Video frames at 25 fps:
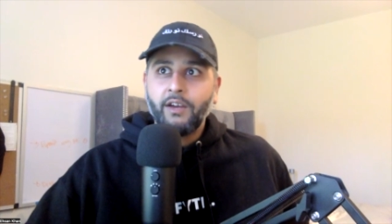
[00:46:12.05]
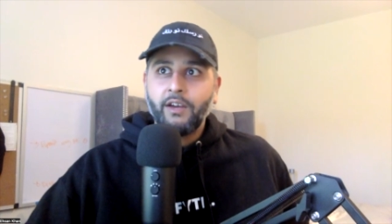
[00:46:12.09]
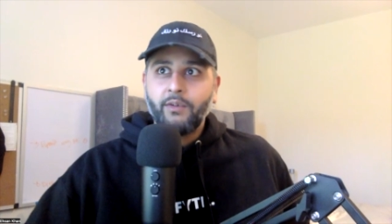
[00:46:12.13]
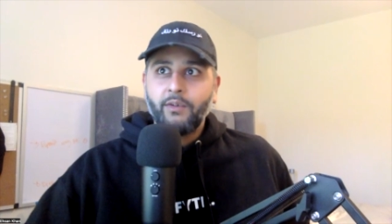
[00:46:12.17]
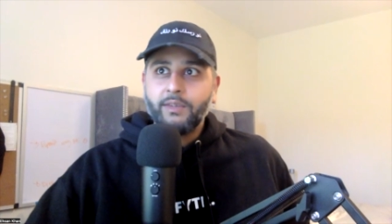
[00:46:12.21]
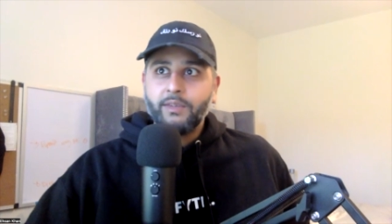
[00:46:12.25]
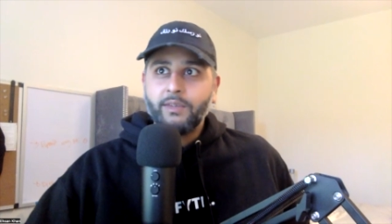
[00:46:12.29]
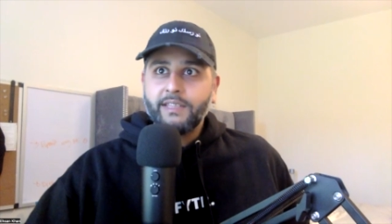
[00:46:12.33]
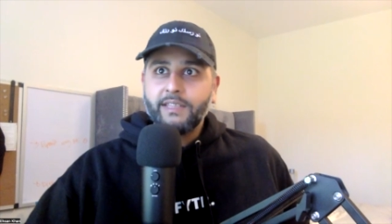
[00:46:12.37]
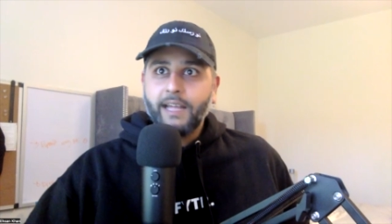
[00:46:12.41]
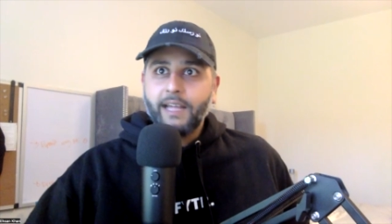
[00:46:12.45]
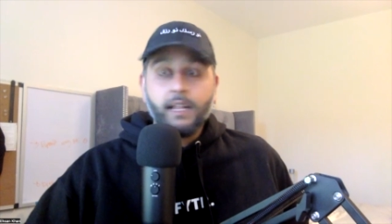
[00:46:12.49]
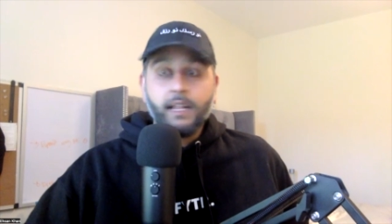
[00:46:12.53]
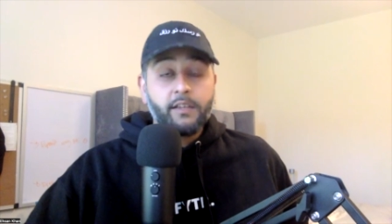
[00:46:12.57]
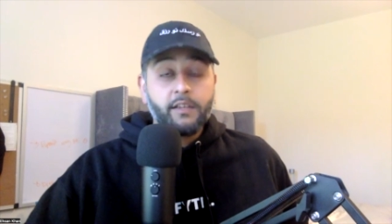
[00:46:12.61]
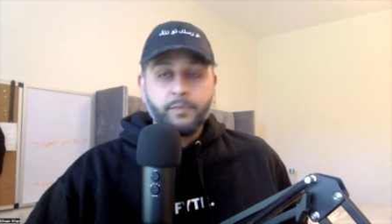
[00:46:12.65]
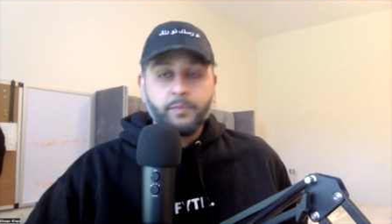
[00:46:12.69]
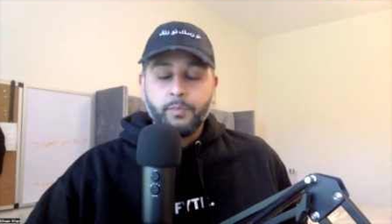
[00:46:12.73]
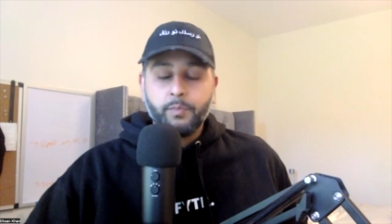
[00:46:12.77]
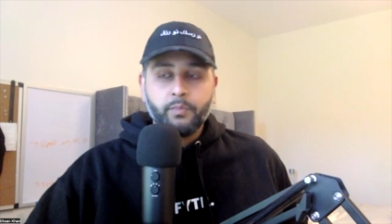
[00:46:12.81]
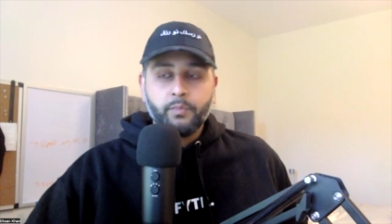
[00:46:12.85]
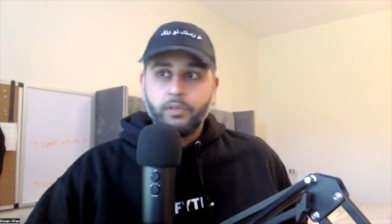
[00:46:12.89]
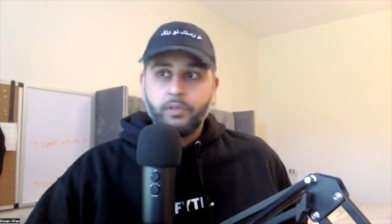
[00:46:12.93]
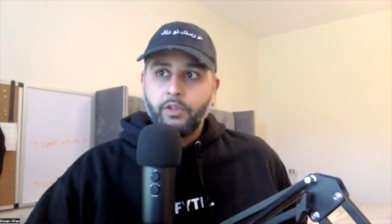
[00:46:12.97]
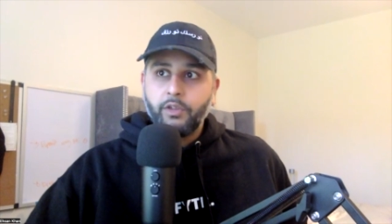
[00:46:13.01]
what the hell
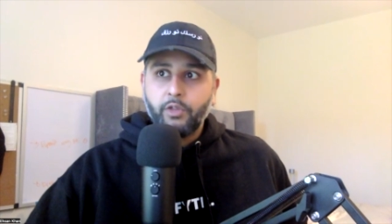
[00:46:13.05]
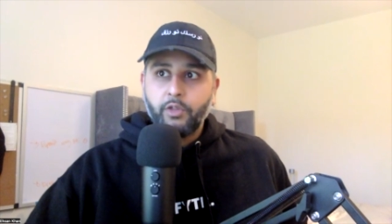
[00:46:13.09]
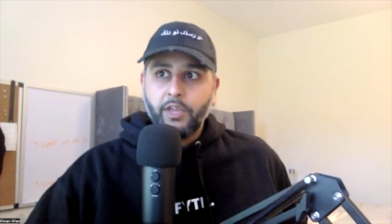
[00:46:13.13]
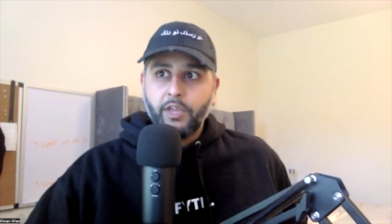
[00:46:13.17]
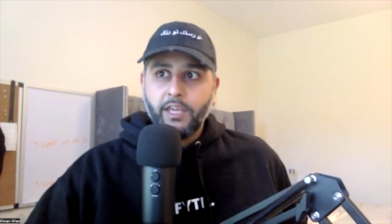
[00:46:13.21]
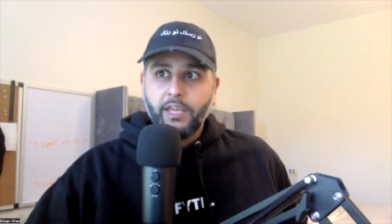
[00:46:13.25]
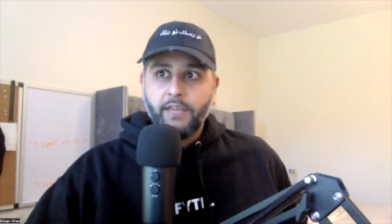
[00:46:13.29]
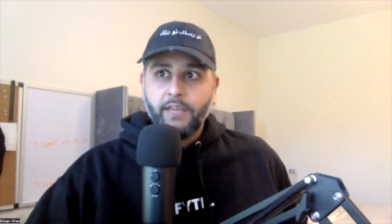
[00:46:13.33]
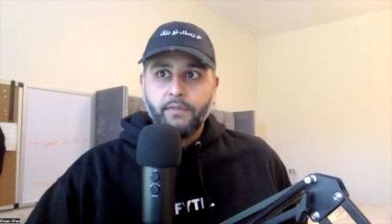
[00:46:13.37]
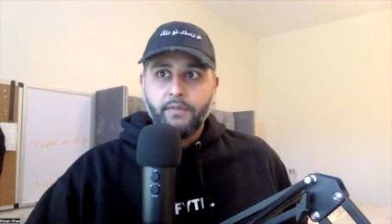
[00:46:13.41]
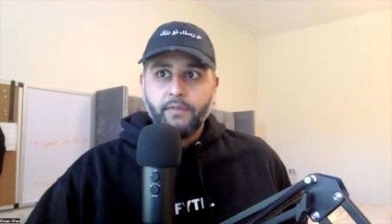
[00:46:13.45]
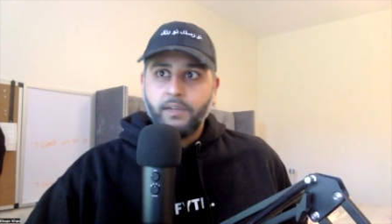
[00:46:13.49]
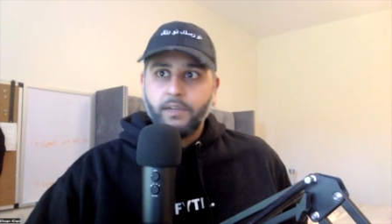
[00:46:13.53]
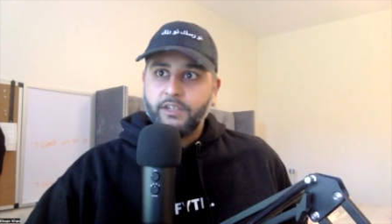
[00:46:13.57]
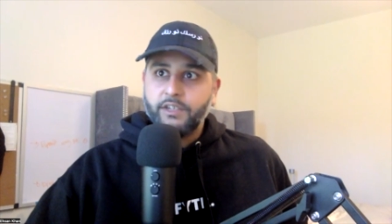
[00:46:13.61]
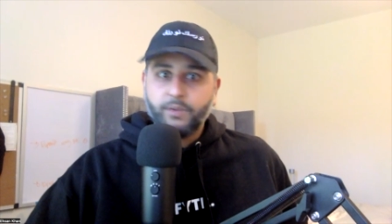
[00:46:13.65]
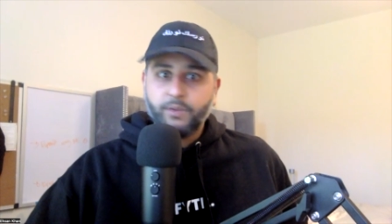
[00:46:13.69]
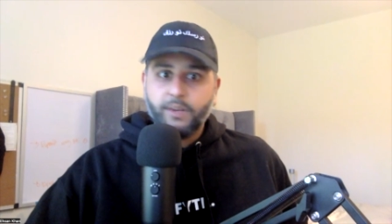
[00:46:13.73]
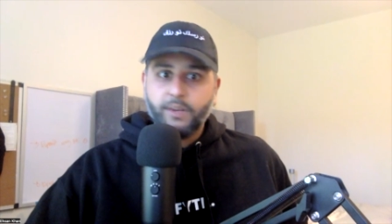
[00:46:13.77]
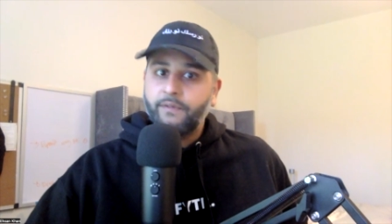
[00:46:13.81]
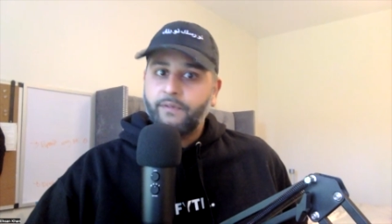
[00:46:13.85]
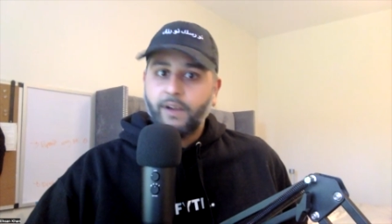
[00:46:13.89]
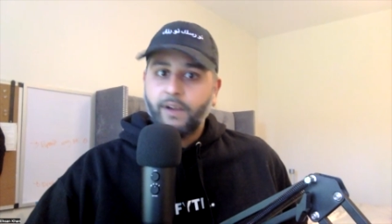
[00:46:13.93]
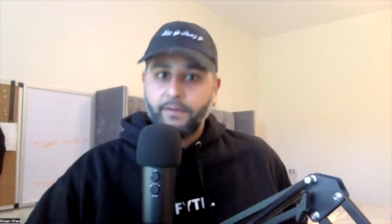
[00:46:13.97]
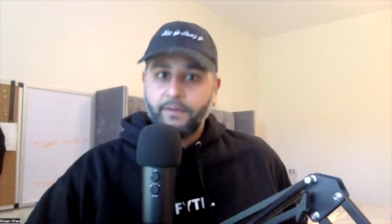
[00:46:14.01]
were you thinking for the last
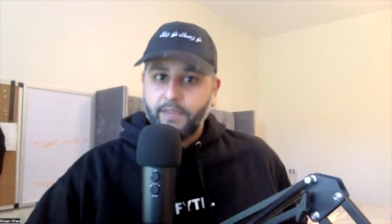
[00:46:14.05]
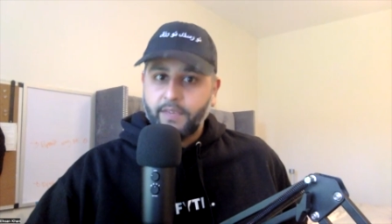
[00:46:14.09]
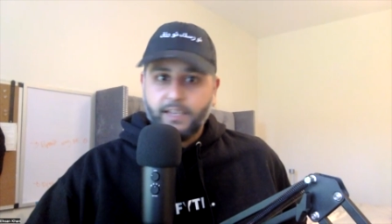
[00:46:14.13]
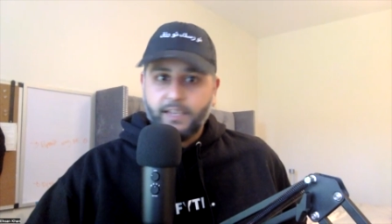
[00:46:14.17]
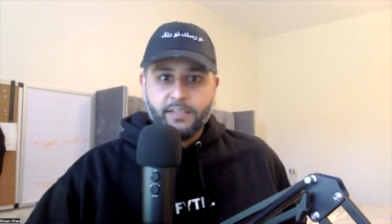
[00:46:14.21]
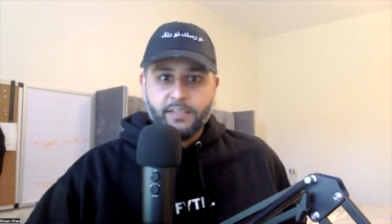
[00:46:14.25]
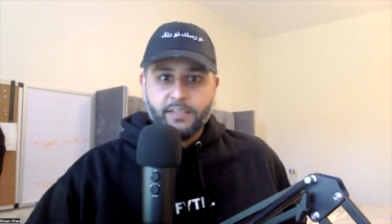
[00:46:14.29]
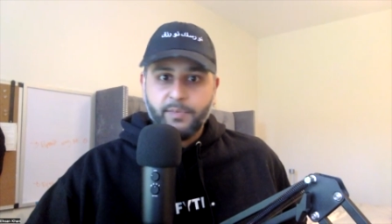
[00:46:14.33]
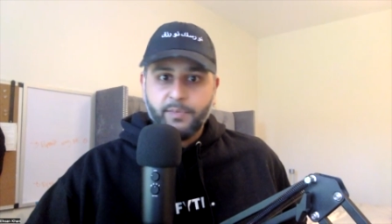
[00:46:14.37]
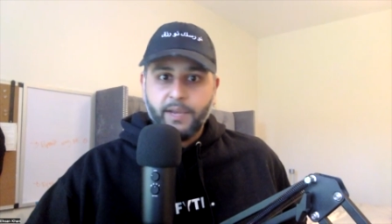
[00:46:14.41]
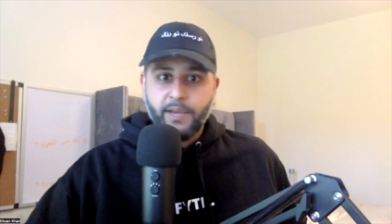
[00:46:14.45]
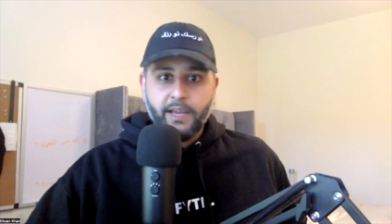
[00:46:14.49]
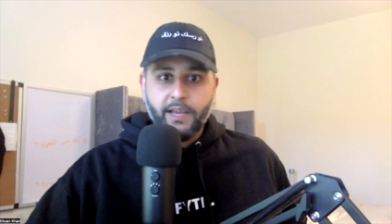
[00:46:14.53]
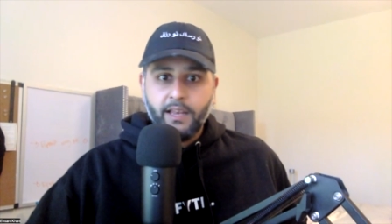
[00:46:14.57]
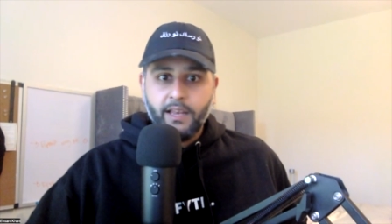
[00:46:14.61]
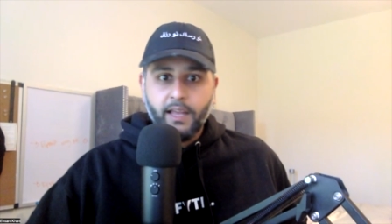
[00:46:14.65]
25 years, man?